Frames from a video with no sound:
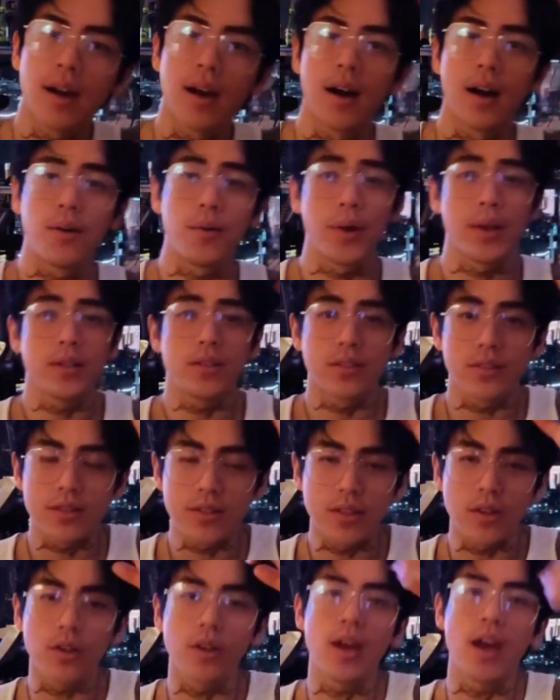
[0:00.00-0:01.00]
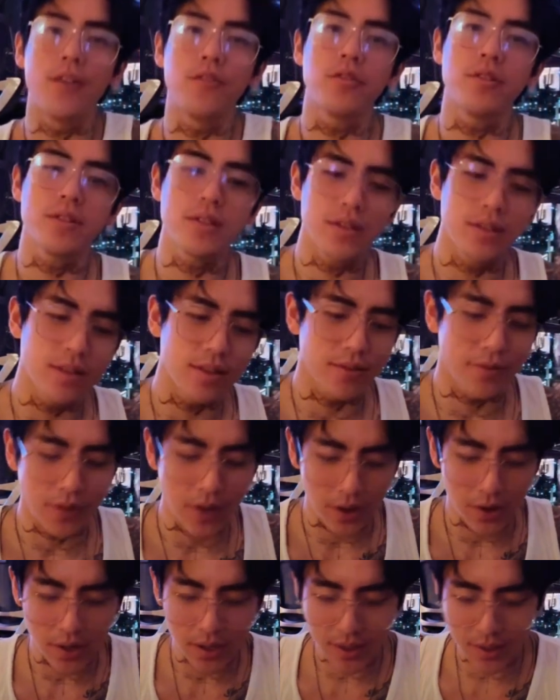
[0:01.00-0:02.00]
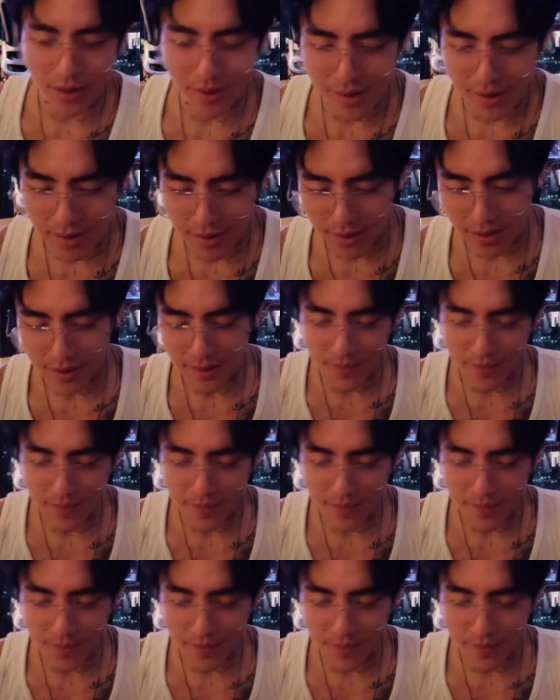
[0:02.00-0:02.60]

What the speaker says: Can't wait to see. Everyone's very